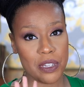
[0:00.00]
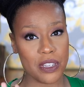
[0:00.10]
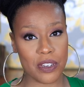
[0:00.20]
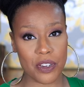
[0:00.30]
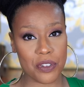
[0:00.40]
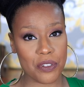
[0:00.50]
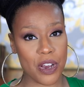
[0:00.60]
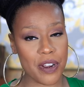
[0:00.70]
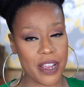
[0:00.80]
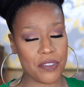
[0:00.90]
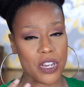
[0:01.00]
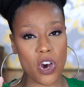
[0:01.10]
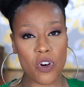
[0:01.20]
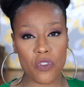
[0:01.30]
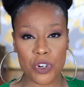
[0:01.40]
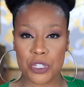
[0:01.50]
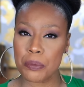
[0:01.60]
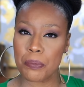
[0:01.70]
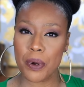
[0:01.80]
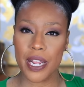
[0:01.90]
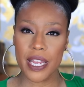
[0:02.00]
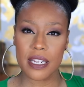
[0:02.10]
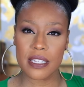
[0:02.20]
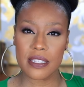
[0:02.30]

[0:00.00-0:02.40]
You know, you don't have to overspray it.